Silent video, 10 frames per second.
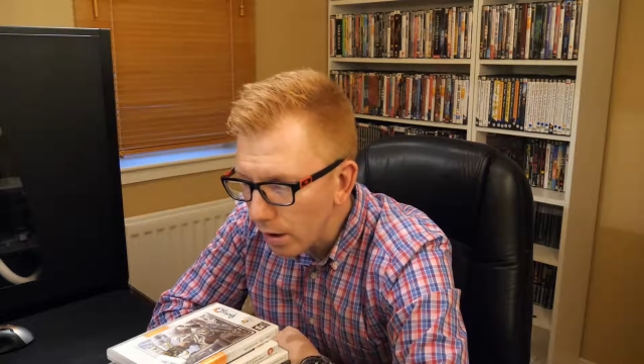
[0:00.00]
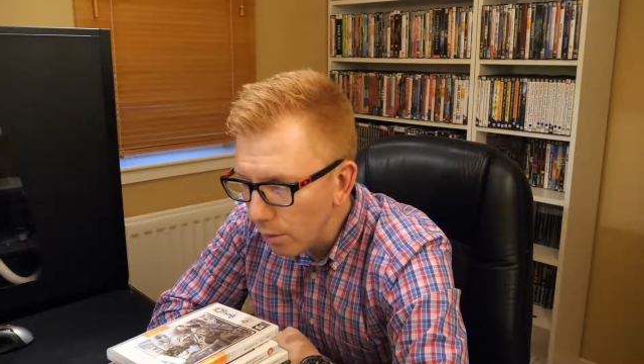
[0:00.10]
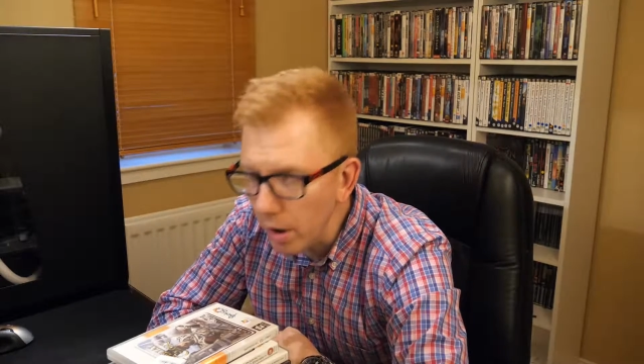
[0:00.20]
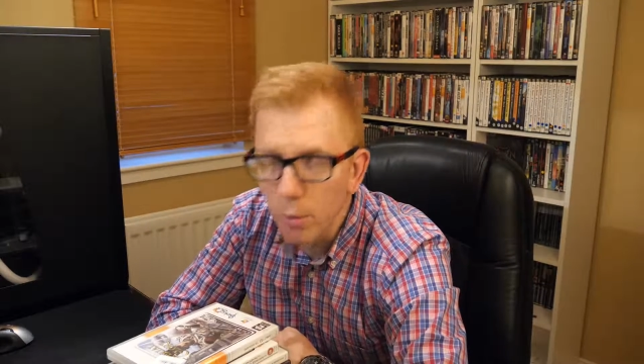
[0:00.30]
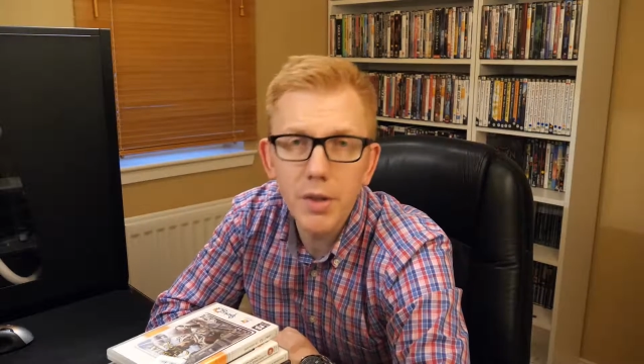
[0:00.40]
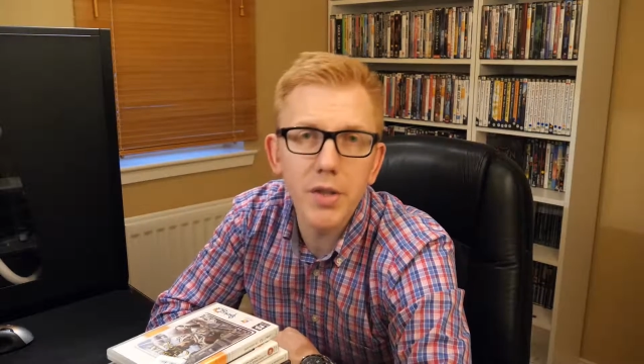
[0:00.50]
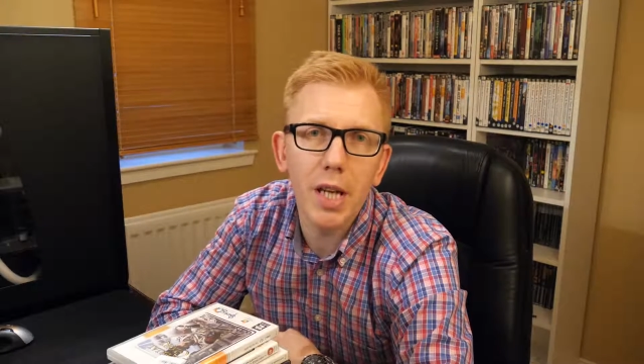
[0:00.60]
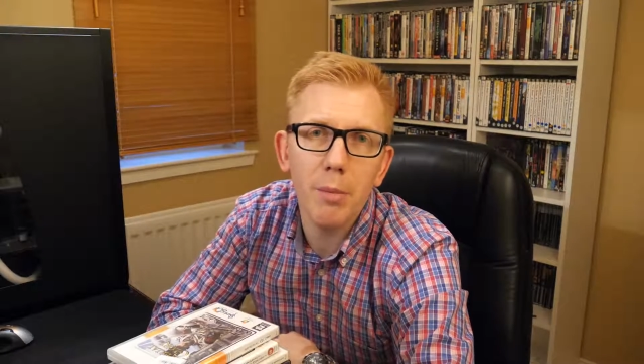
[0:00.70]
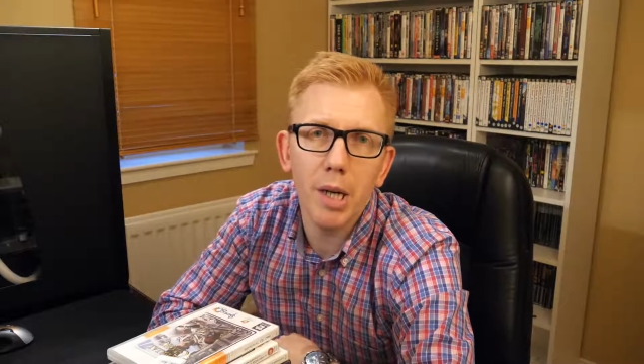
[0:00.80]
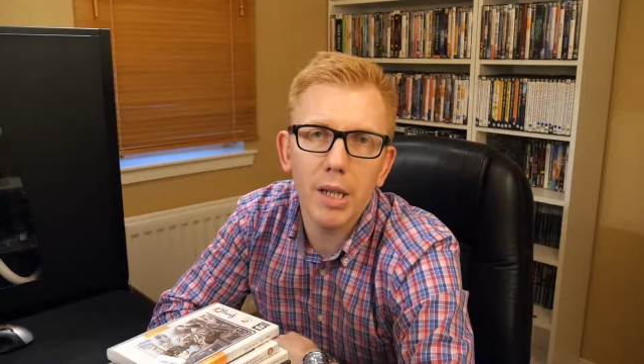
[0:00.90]
we'll
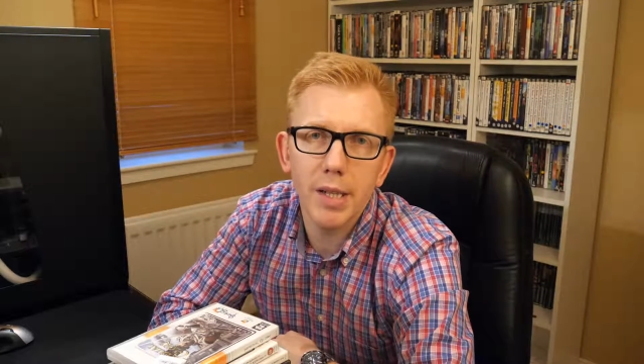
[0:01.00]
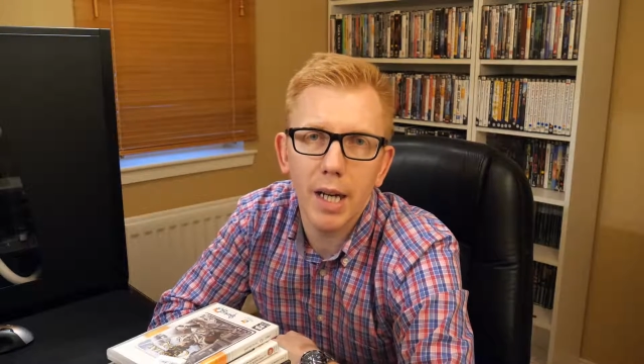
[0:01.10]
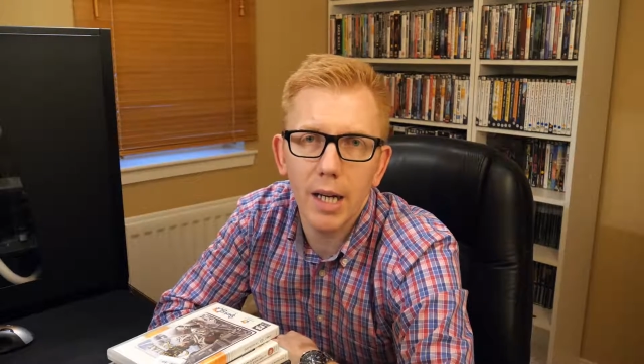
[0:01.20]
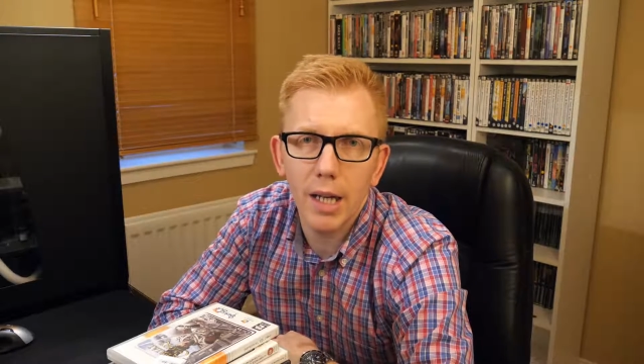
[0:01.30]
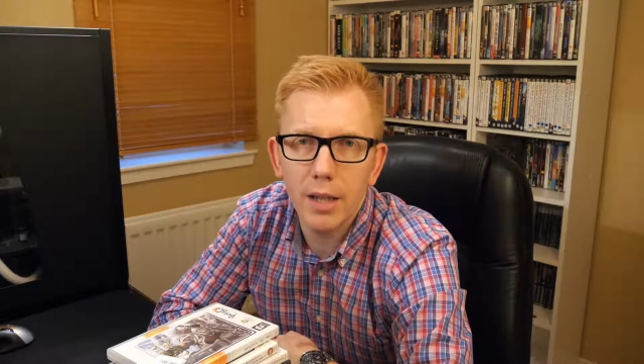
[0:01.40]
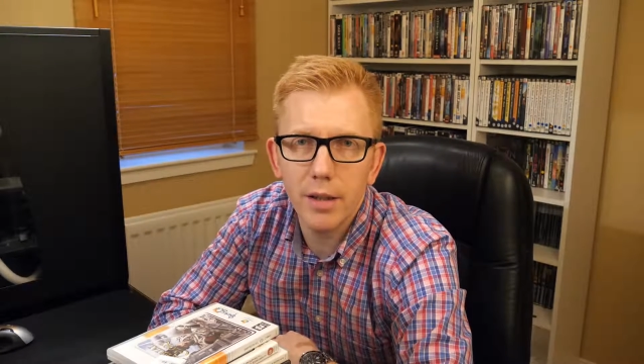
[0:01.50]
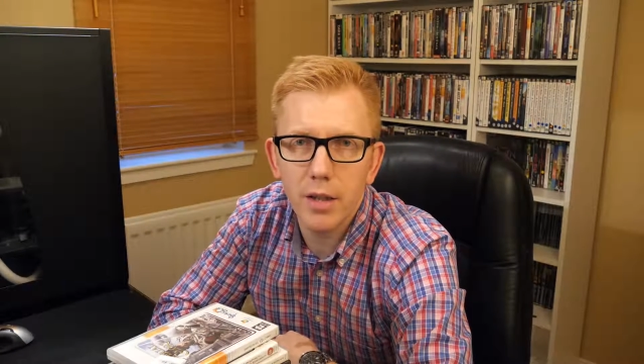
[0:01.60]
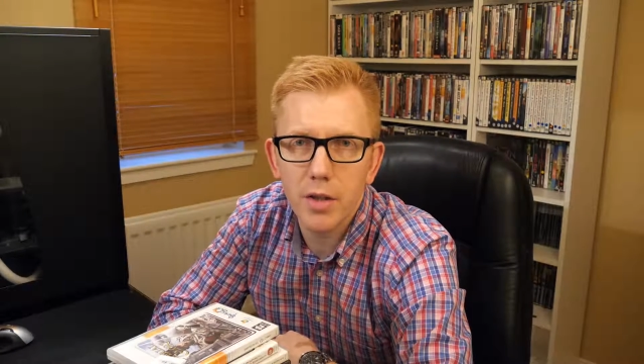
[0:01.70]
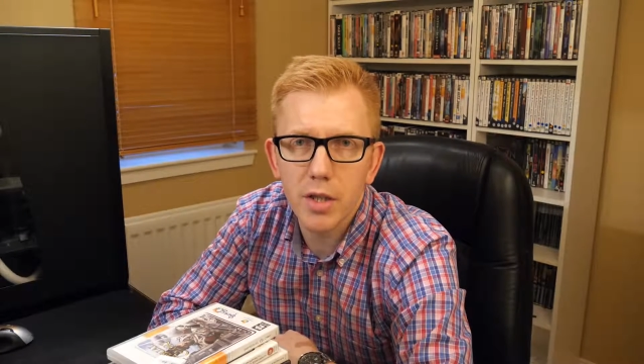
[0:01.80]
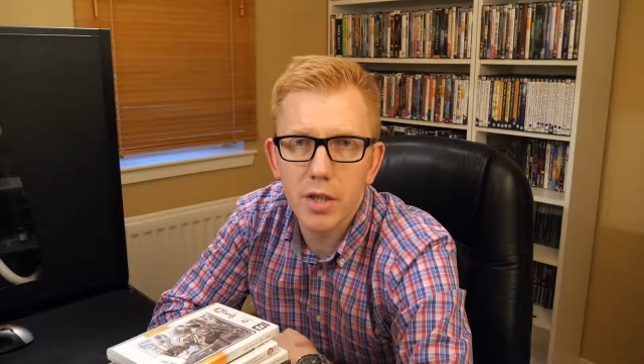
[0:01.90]
see, but
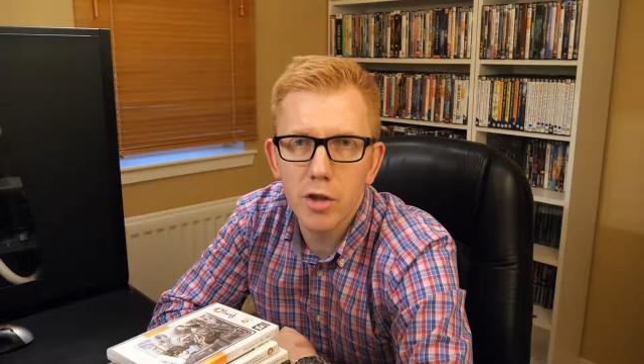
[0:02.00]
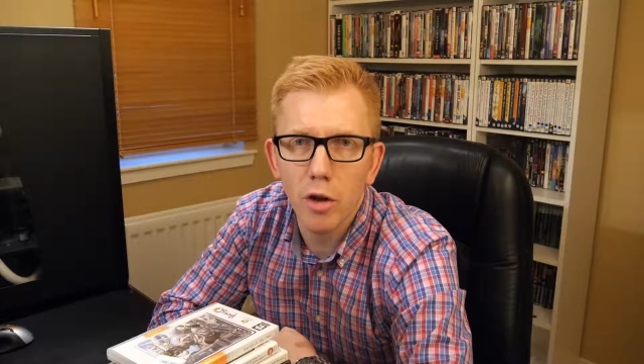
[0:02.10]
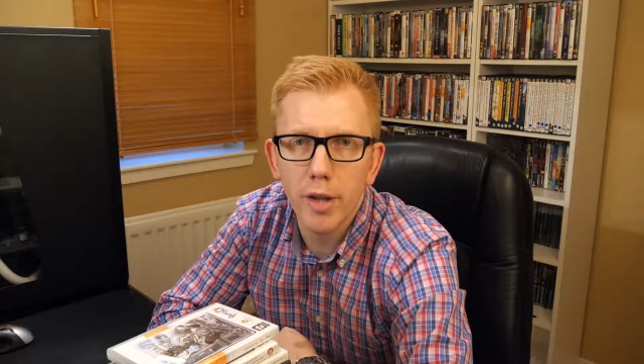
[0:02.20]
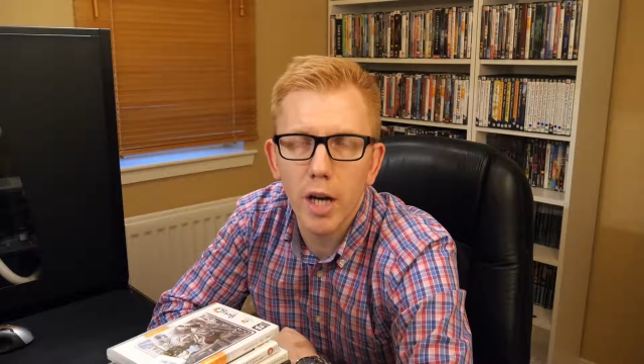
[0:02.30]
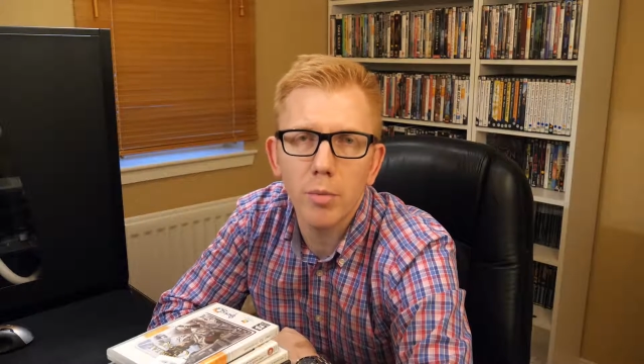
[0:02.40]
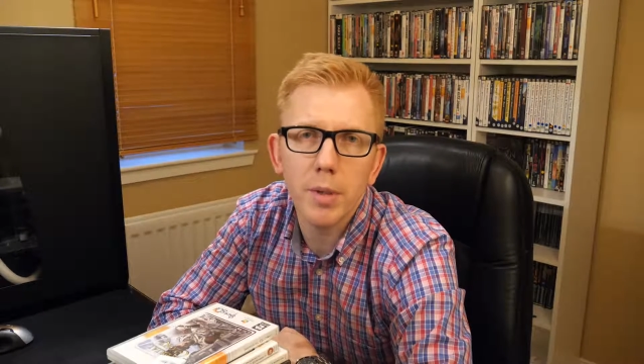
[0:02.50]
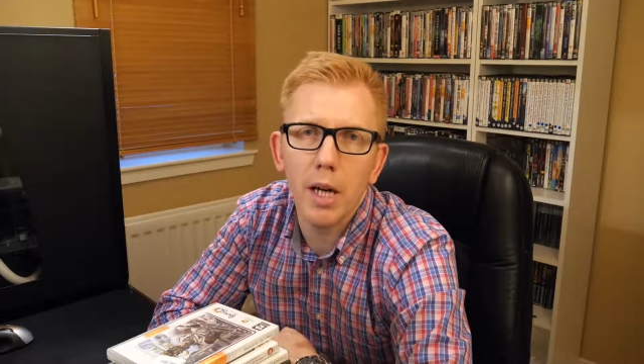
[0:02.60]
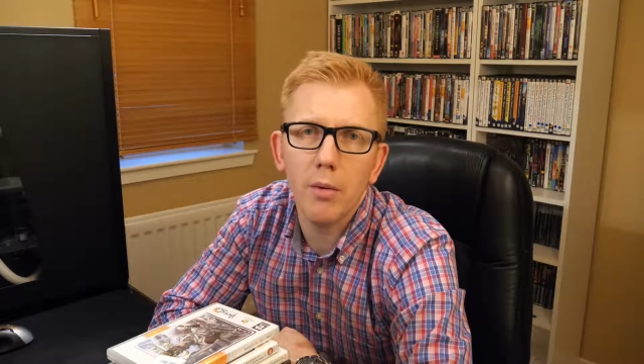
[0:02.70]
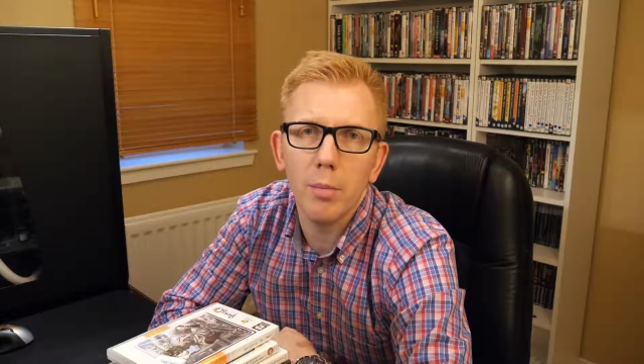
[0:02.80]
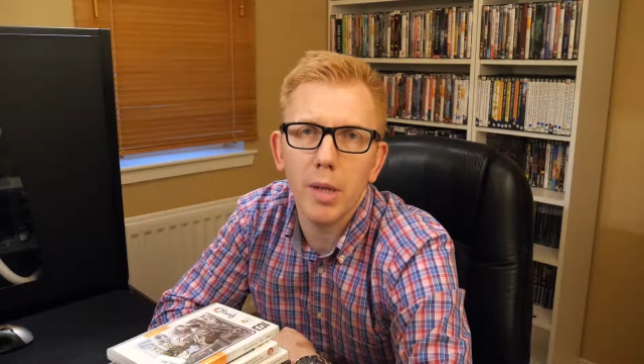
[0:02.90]
there's no doubt
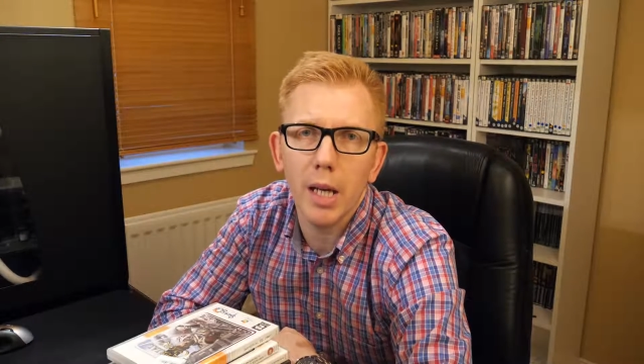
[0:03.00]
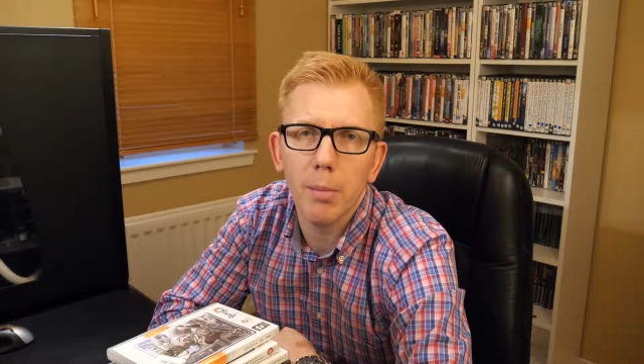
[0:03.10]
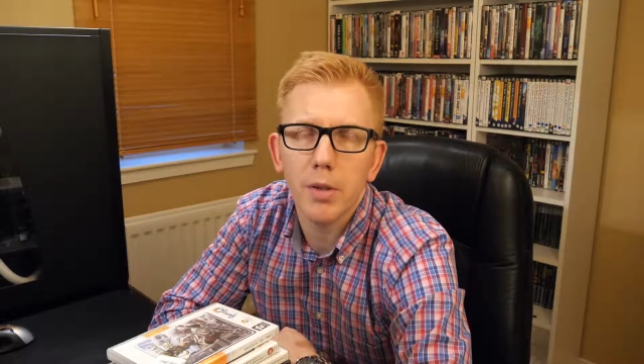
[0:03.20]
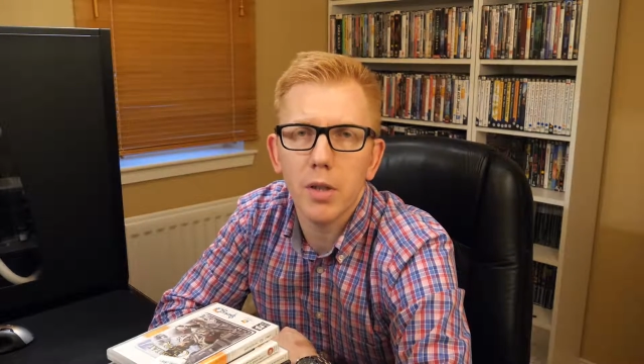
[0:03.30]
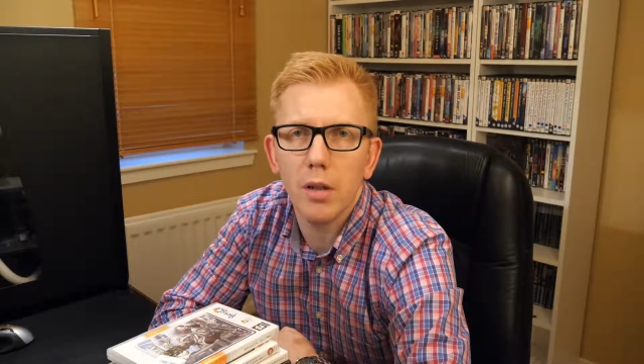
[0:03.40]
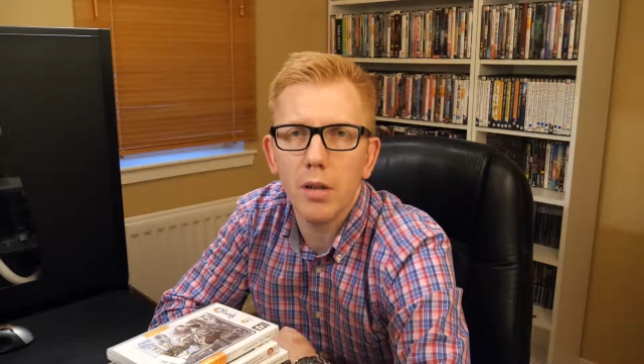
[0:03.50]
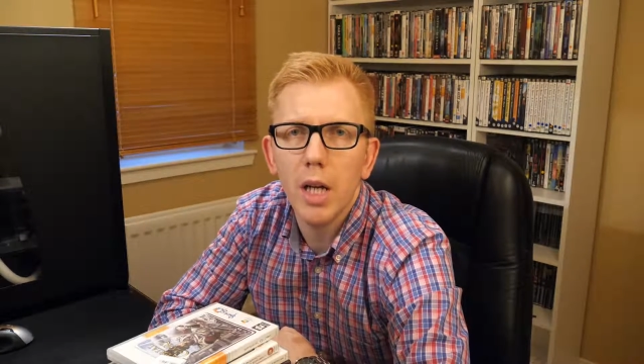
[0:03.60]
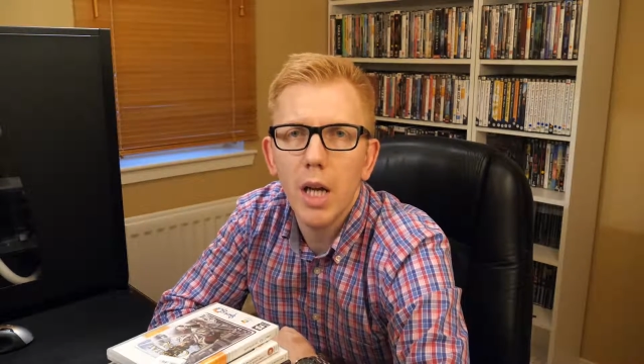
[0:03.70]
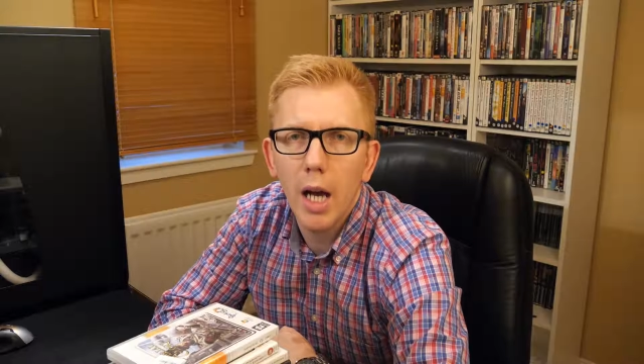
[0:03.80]
I will be able to